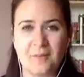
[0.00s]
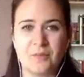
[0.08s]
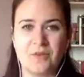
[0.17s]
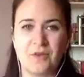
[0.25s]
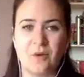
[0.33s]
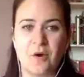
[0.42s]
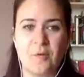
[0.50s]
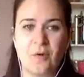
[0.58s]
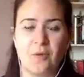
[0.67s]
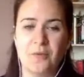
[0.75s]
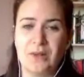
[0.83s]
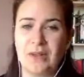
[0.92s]
So I'll
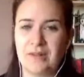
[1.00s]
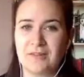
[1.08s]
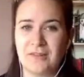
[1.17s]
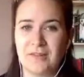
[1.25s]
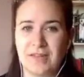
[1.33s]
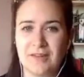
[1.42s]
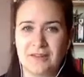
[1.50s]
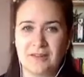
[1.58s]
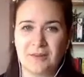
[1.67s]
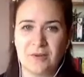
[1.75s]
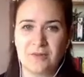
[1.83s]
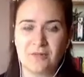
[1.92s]
pop the links to that as
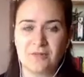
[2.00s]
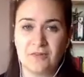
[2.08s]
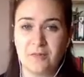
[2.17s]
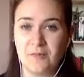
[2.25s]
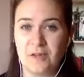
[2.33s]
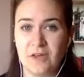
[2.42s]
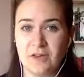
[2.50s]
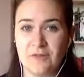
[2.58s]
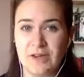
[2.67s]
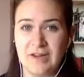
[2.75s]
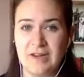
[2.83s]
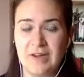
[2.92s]
well for some further
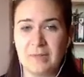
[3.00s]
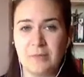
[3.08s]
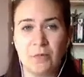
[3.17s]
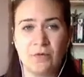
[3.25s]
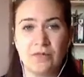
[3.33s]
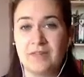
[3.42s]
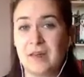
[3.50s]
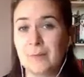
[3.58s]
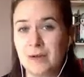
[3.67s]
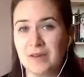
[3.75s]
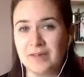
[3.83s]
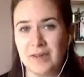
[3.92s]
reading and more of a
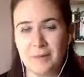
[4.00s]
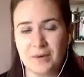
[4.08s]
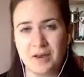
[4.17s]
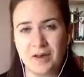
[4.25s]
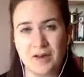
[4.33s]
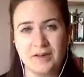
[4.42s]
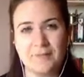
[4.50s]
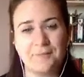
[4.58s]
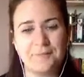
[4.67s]
step-by-step guide.